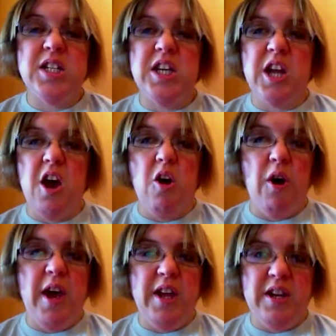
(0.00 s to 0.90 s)
you know?
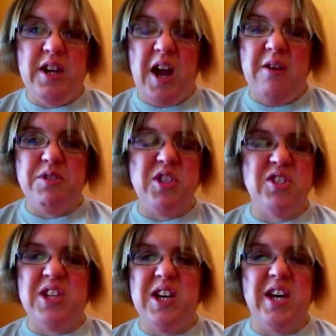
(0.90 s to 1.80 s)
And I was
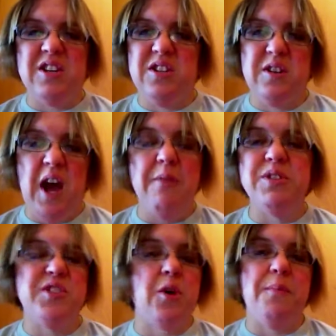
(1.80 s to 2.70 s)
just, like, I
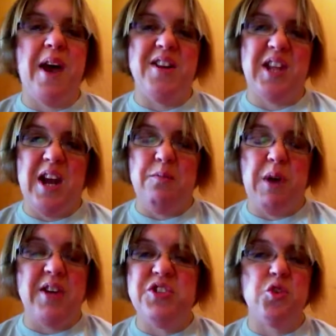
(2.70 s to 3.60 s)
was so mad
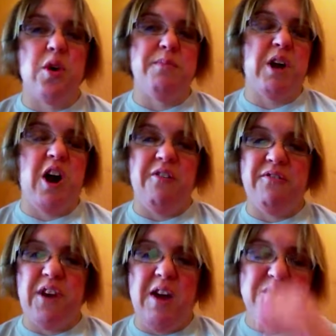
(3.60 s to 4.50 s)
that I stormed
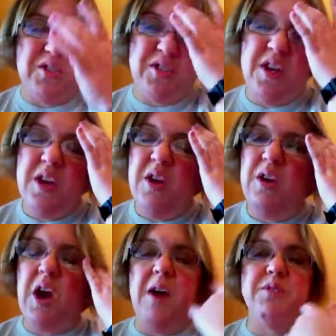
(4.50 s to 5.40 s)
off.
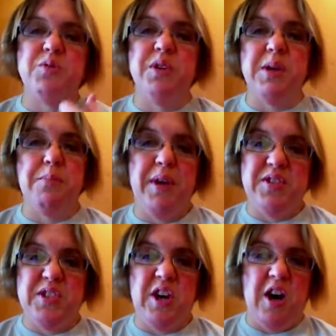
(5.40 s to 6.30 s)
I was really
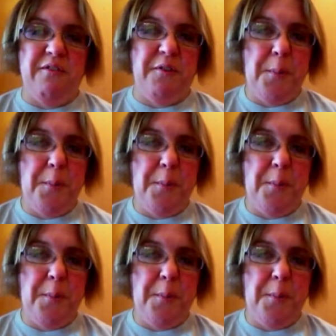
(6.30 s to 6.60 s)
pissed off,